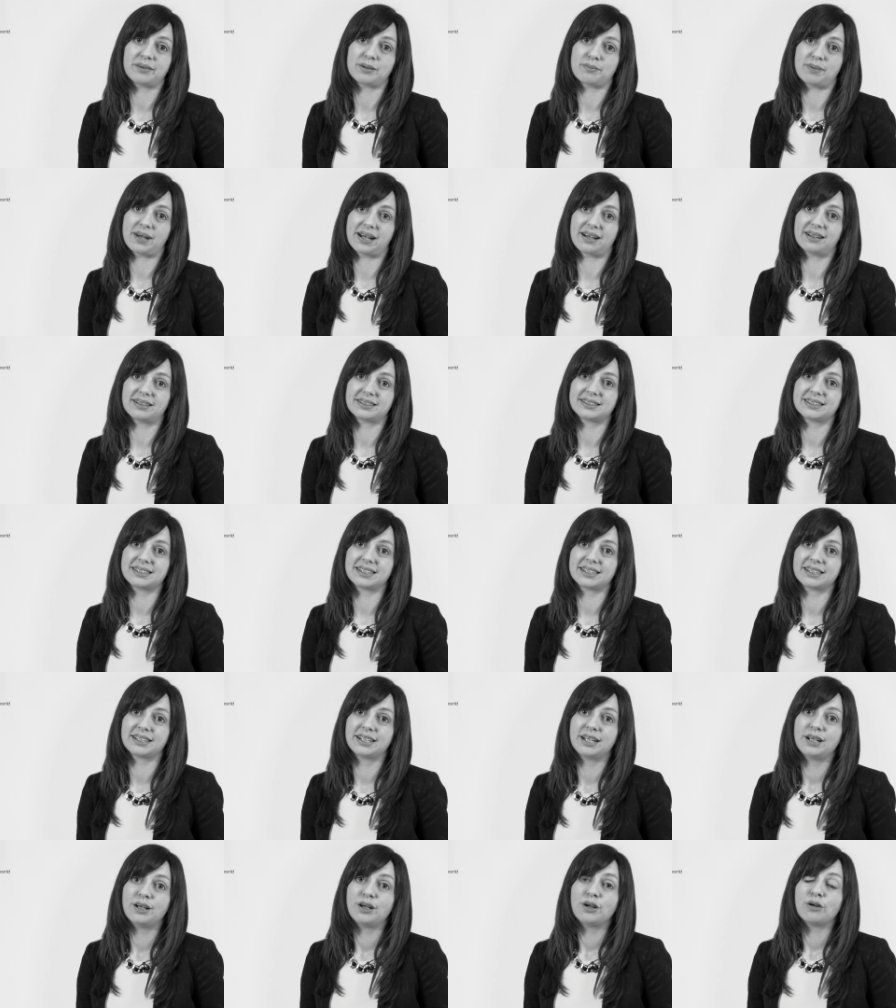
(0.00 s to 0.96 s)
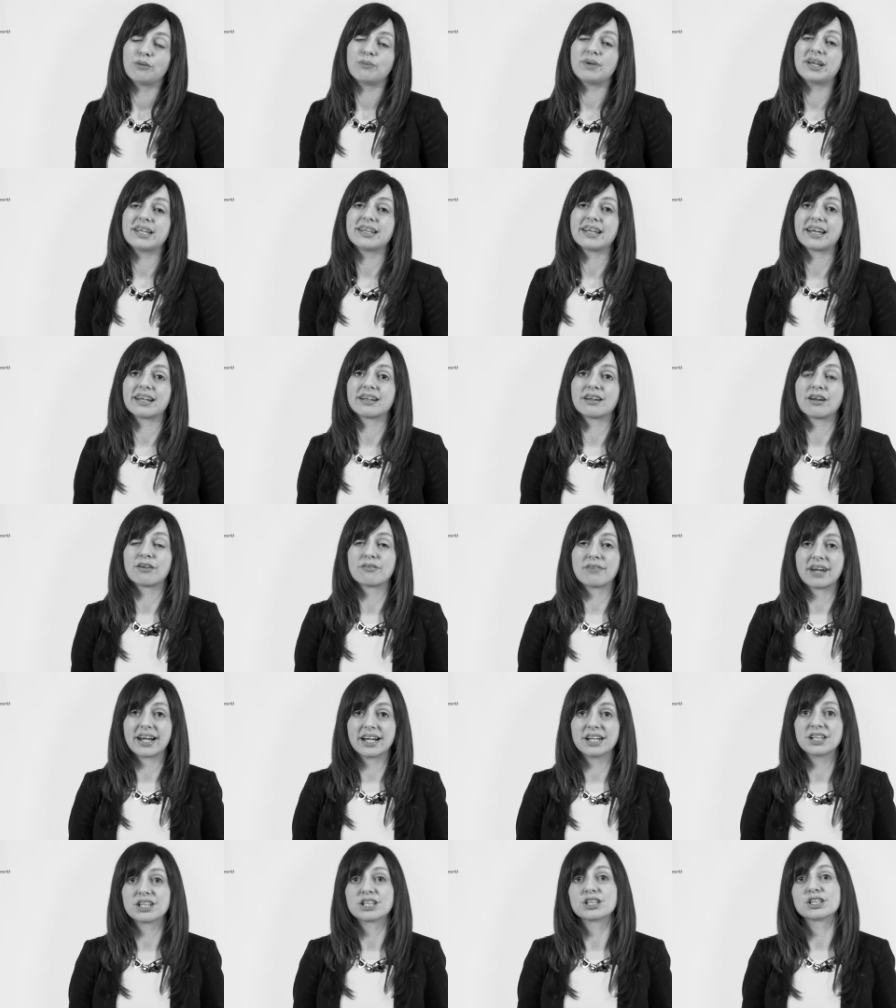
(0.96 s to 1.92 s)
the past. We then
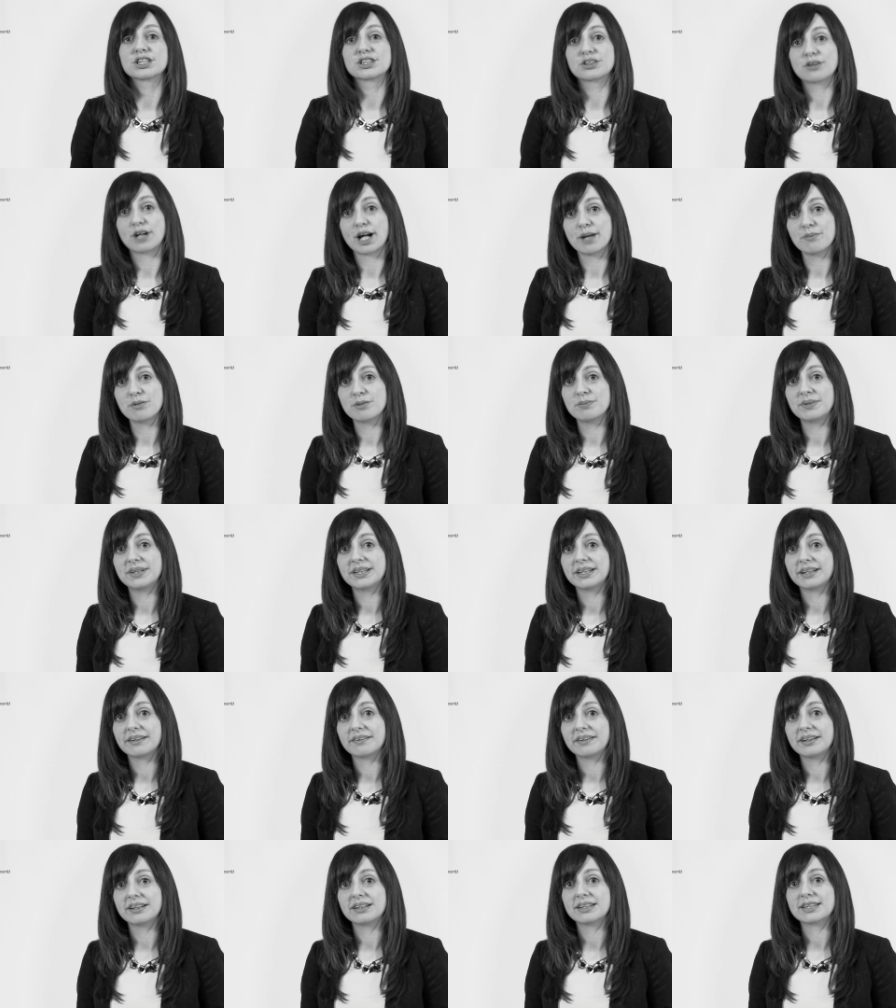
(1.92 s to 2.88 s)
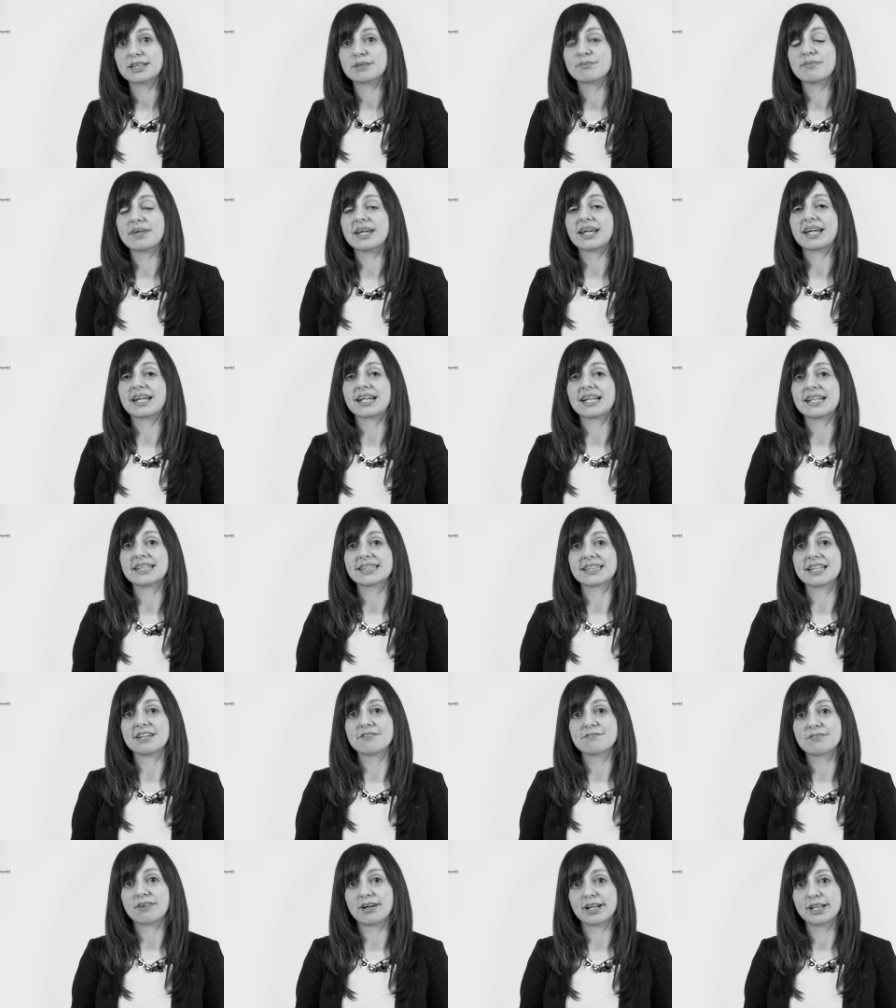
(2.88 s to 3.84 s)
arrange and describe the material to make it
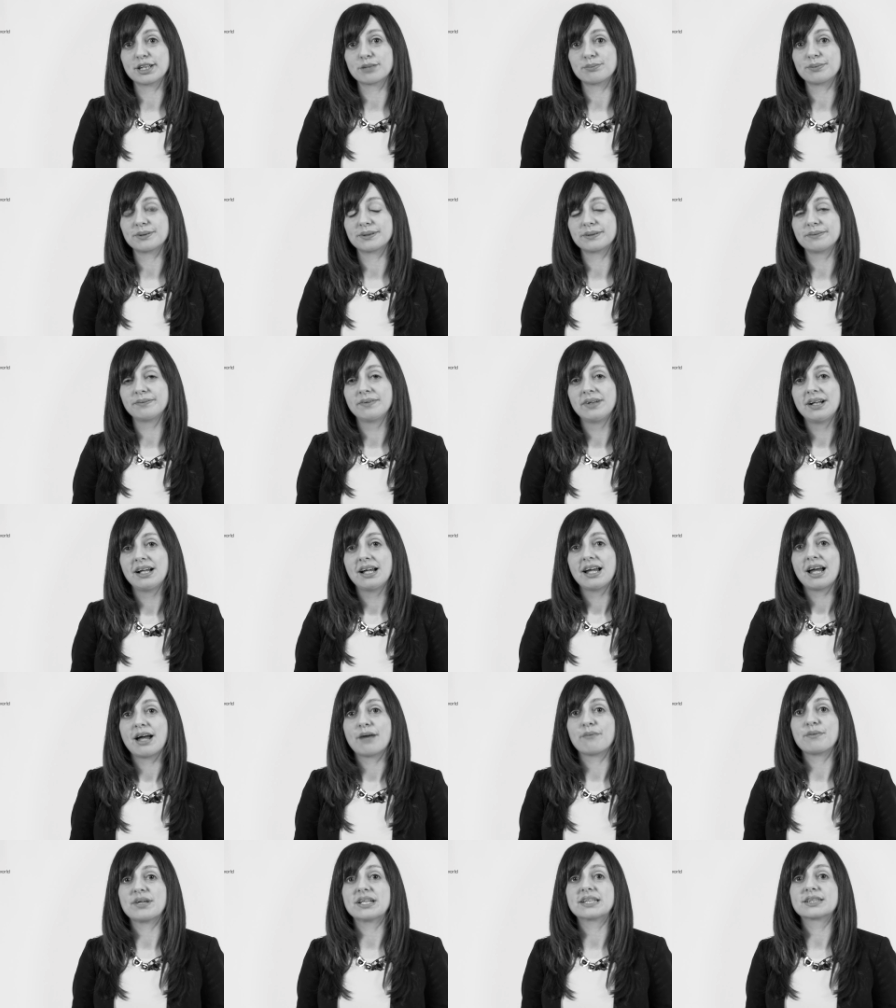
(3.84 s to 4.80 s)
easily findable. We